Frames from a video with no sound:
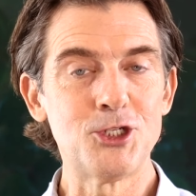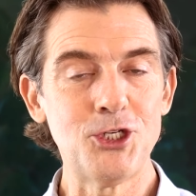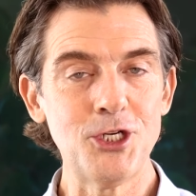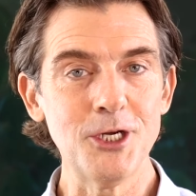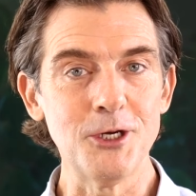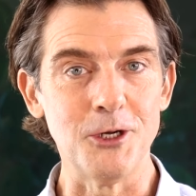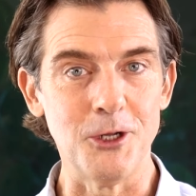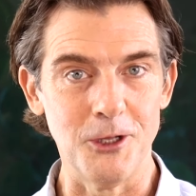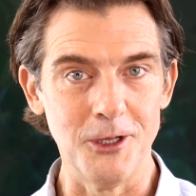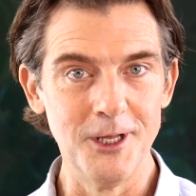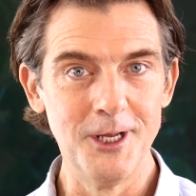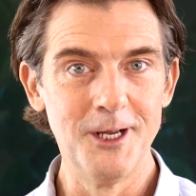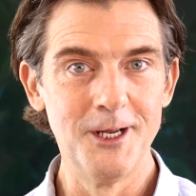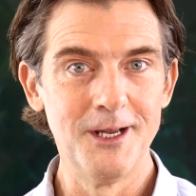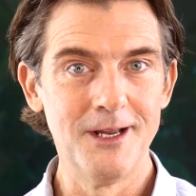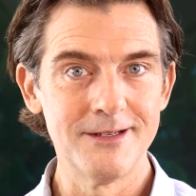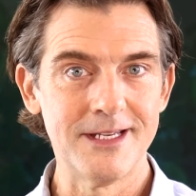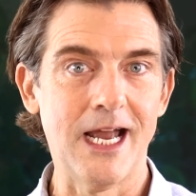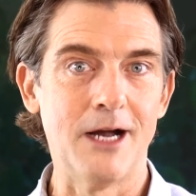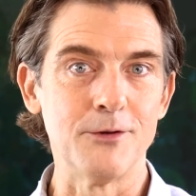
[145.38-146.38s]
chill
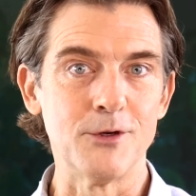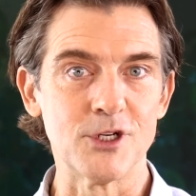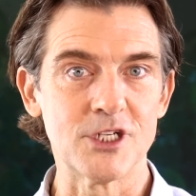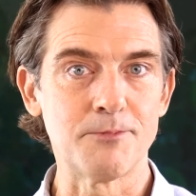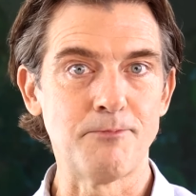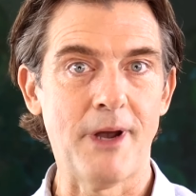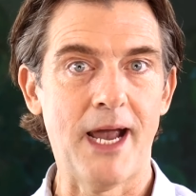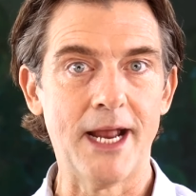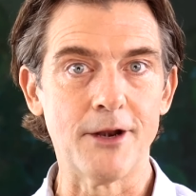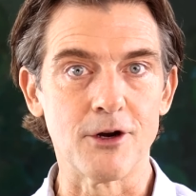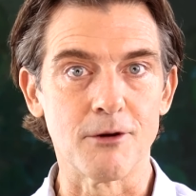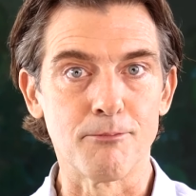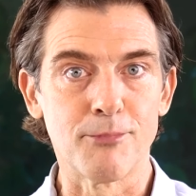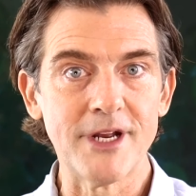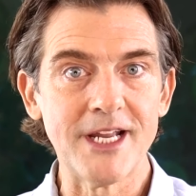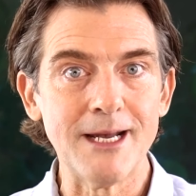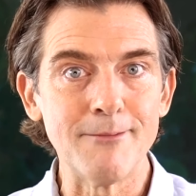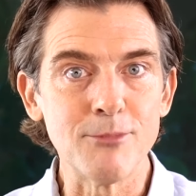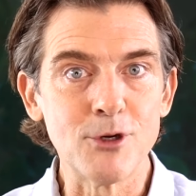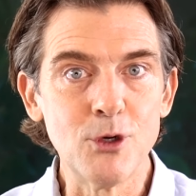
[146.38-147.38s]
down your spine or
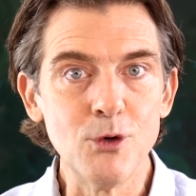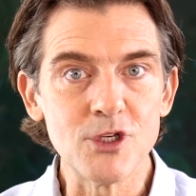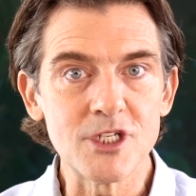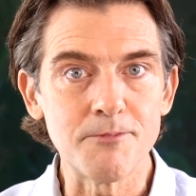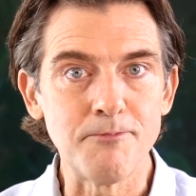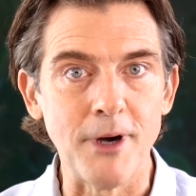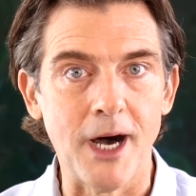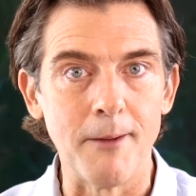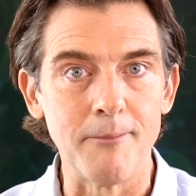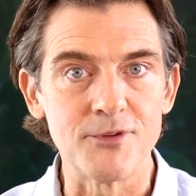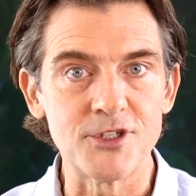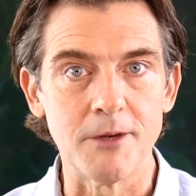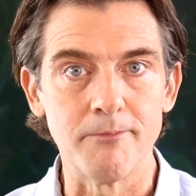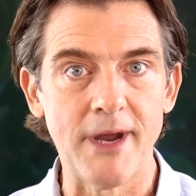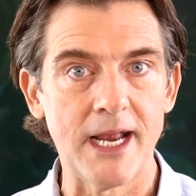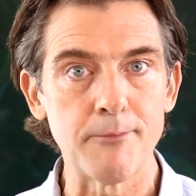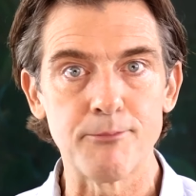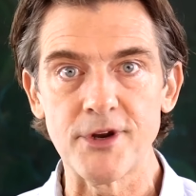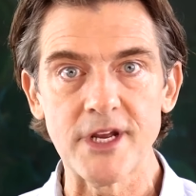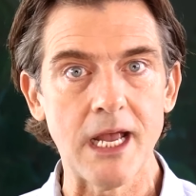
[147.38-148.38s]
bring up goosebumps. It
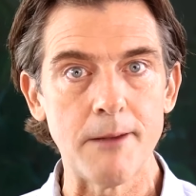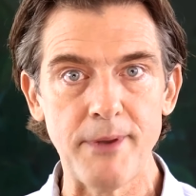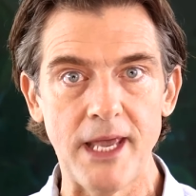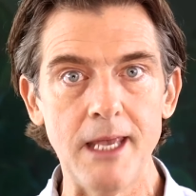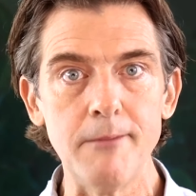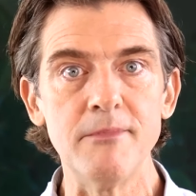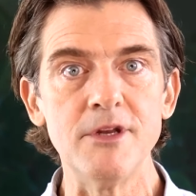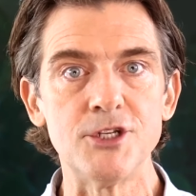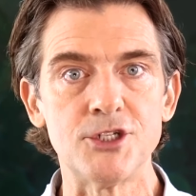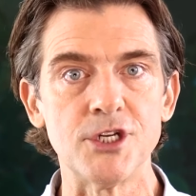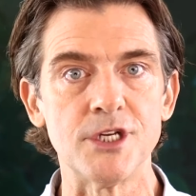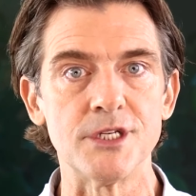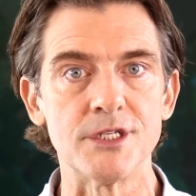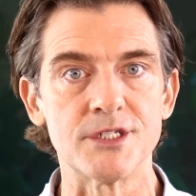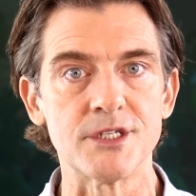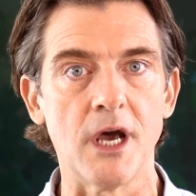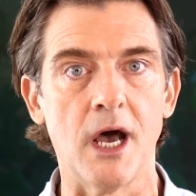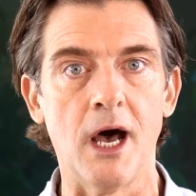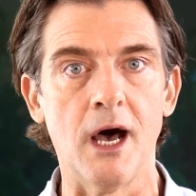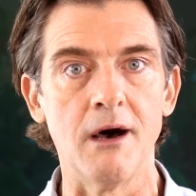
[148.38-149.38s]
might bring up
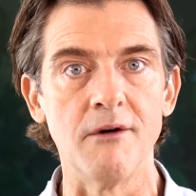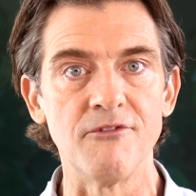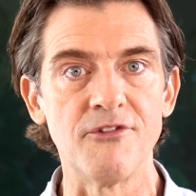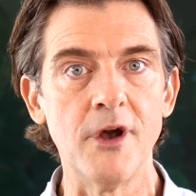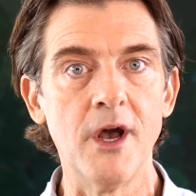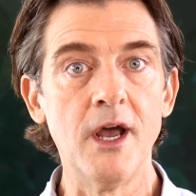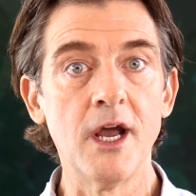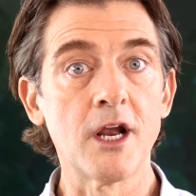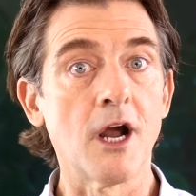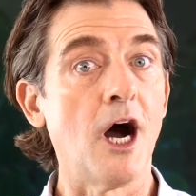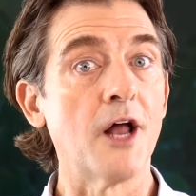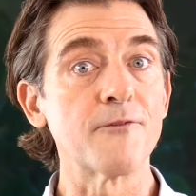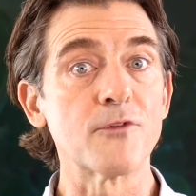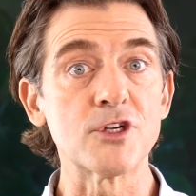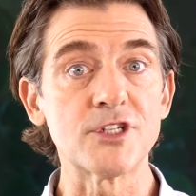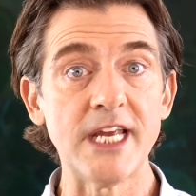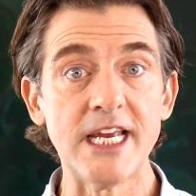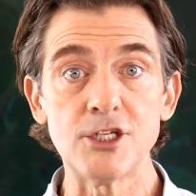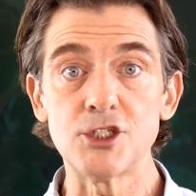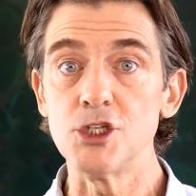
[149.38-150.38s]
images of
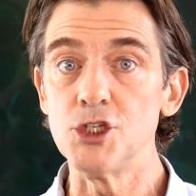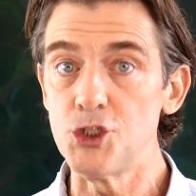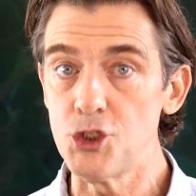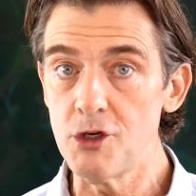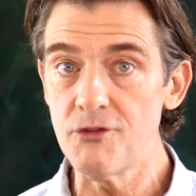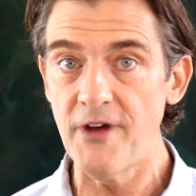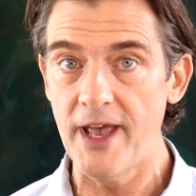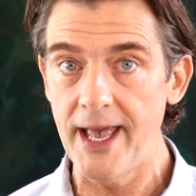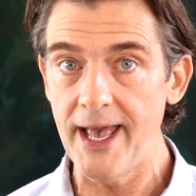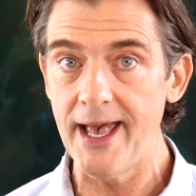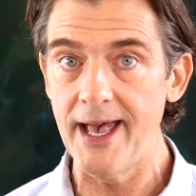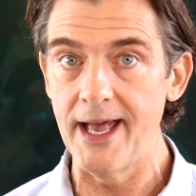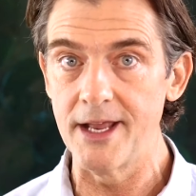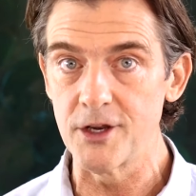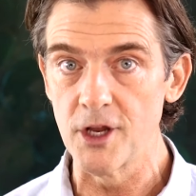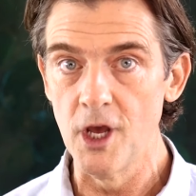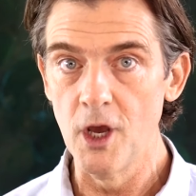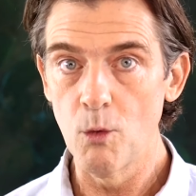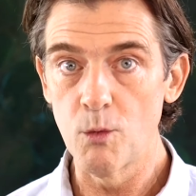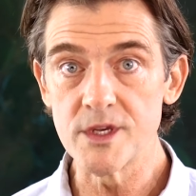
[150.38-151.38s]
conversations you've
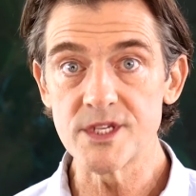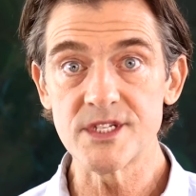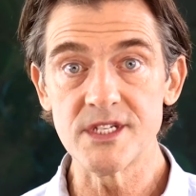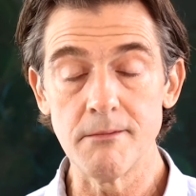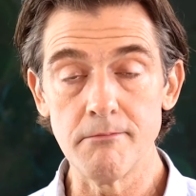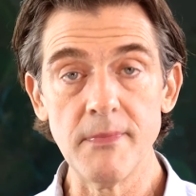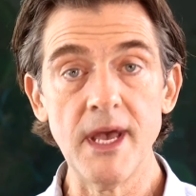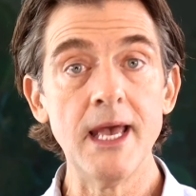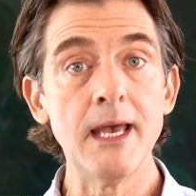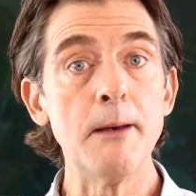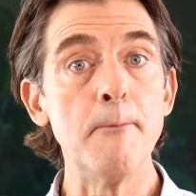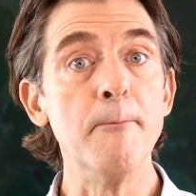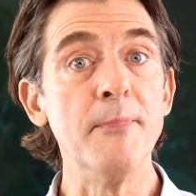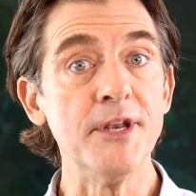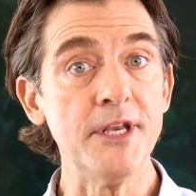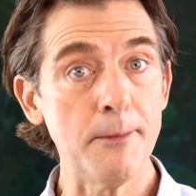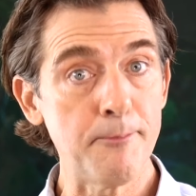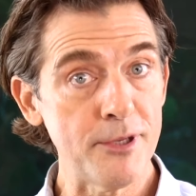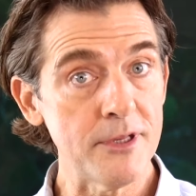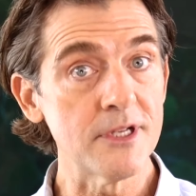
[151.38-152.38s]
had with some
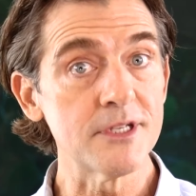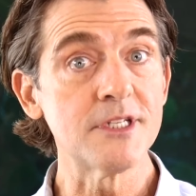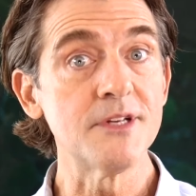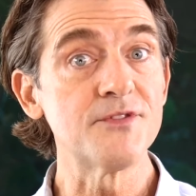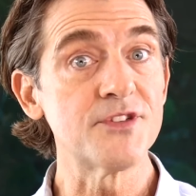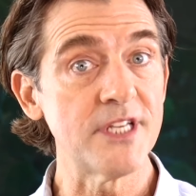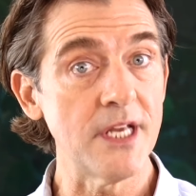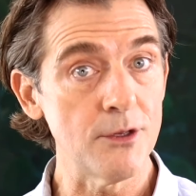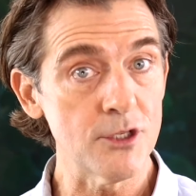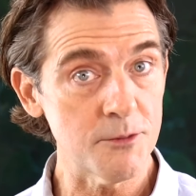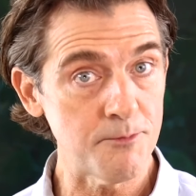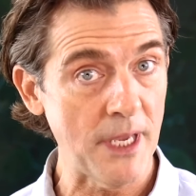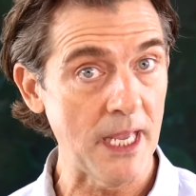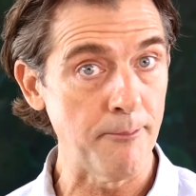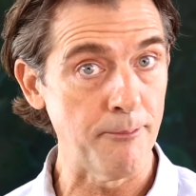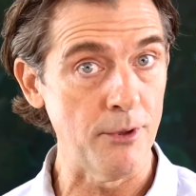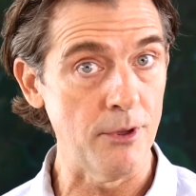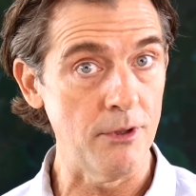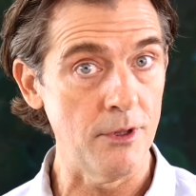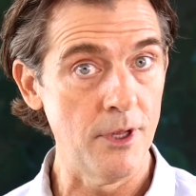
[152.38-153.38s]
manipulative
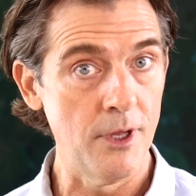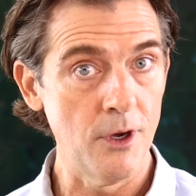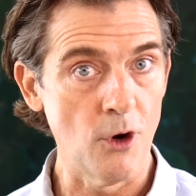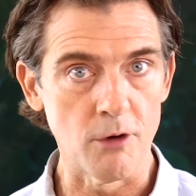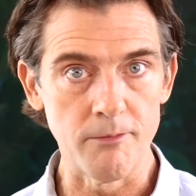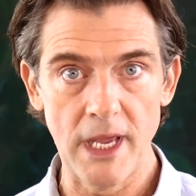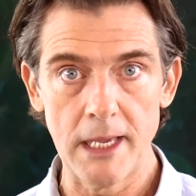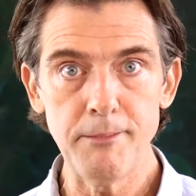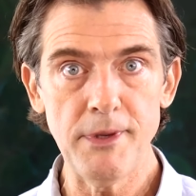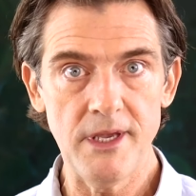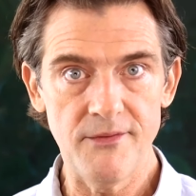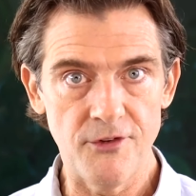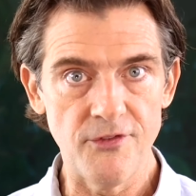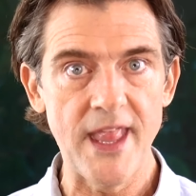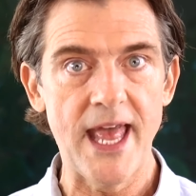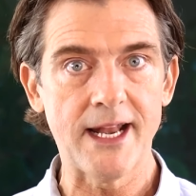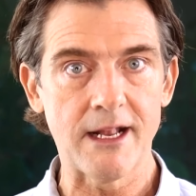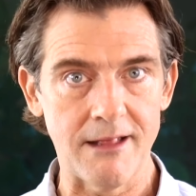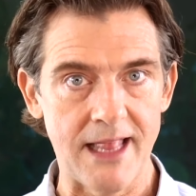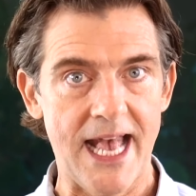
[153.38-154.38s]
salespeople, or maybe even
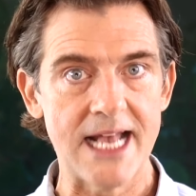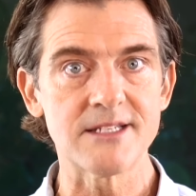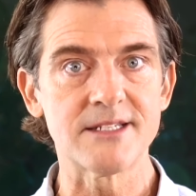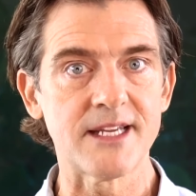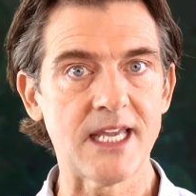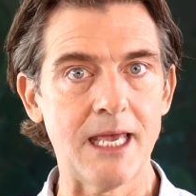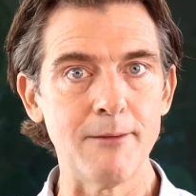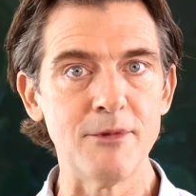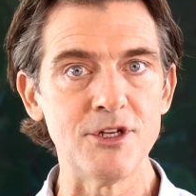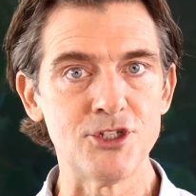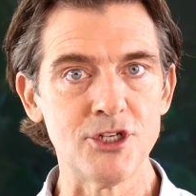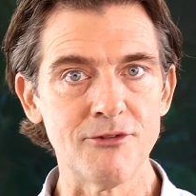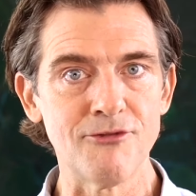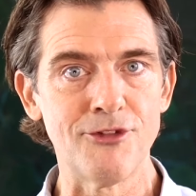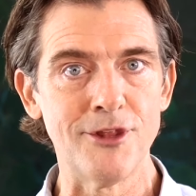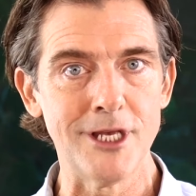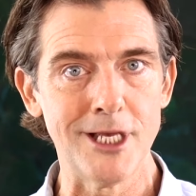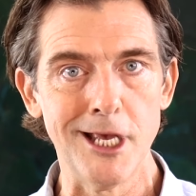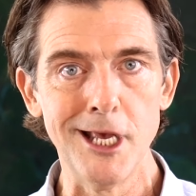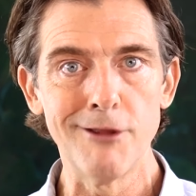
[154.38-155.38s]
that classic image of
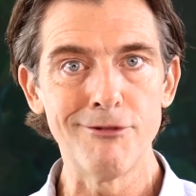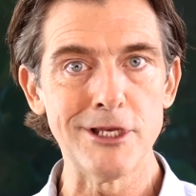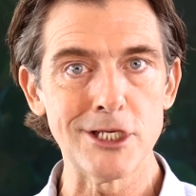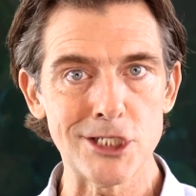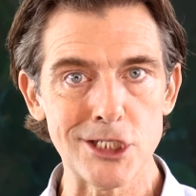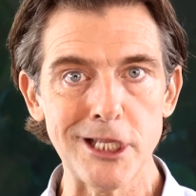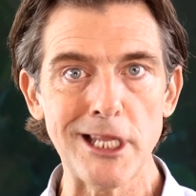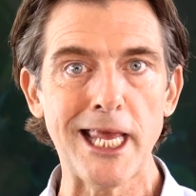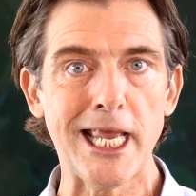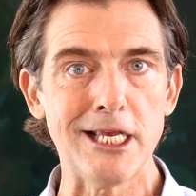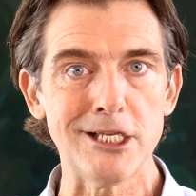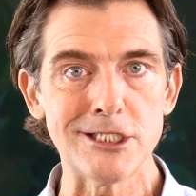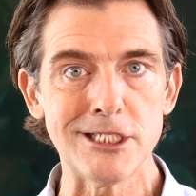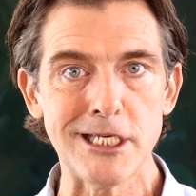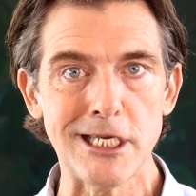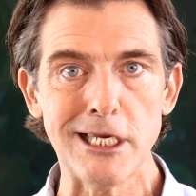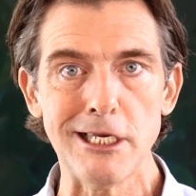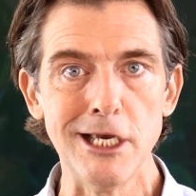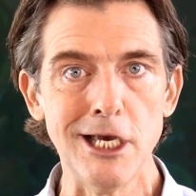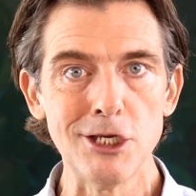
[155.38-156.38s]
the, the
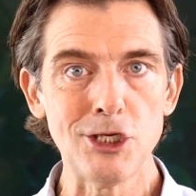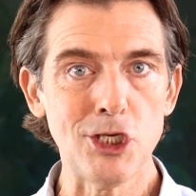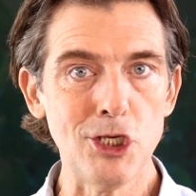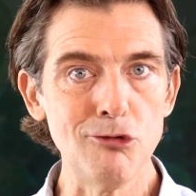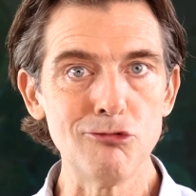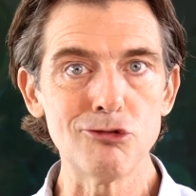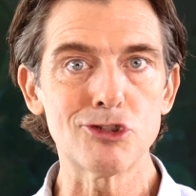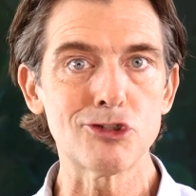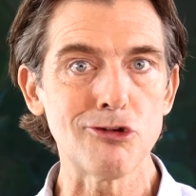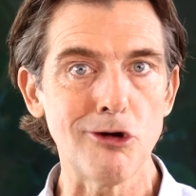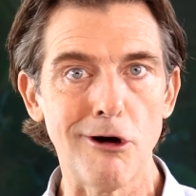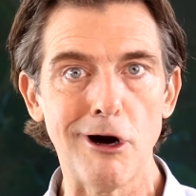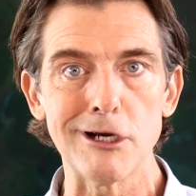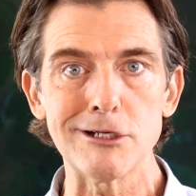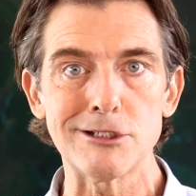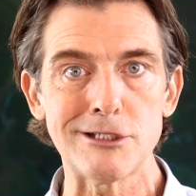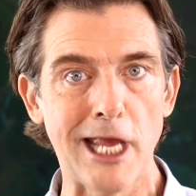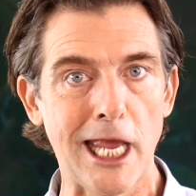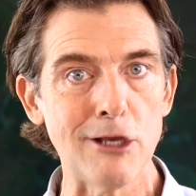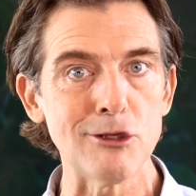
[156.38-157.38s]
slazy used car
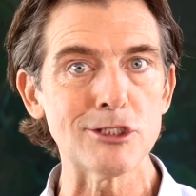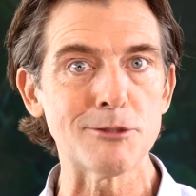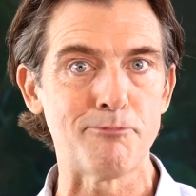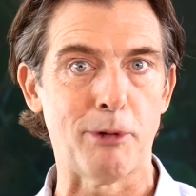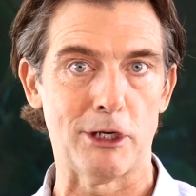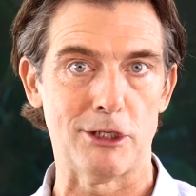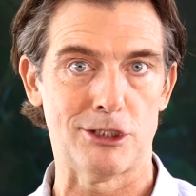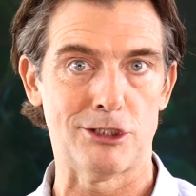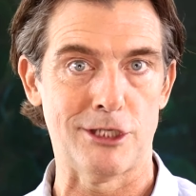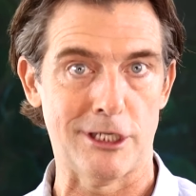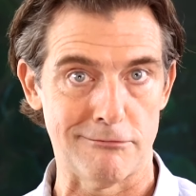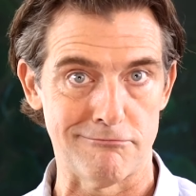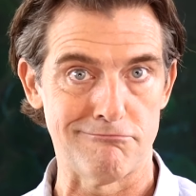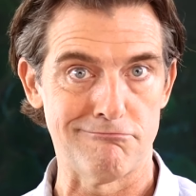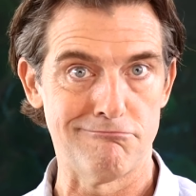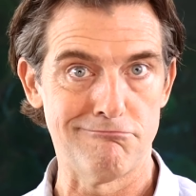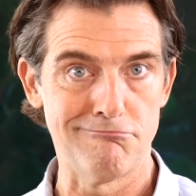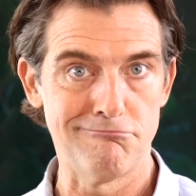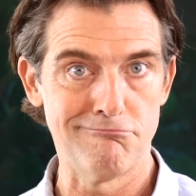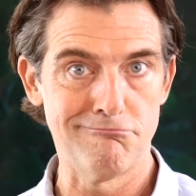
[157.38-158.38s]
salesperson.
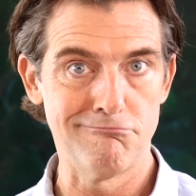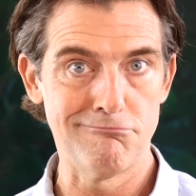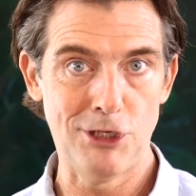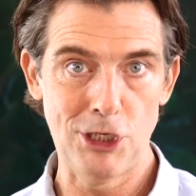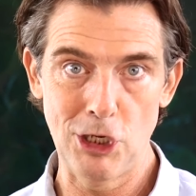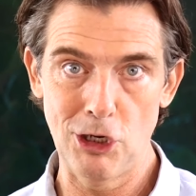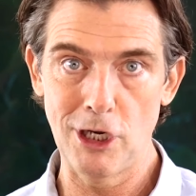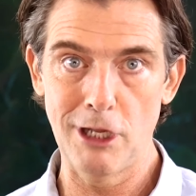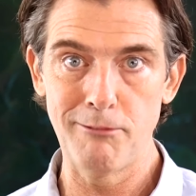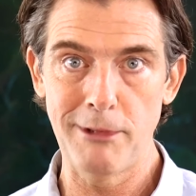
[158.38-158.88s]
You know what I